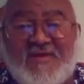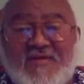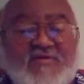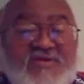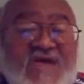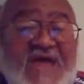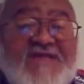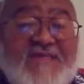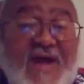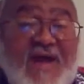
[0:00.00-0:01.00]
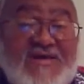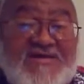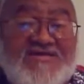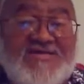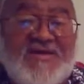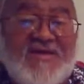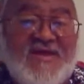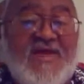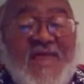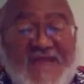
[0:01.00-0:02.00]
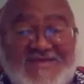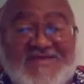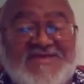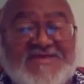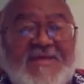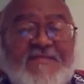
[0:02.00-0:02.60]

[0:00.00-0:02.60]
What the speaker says: through this itemized analysis.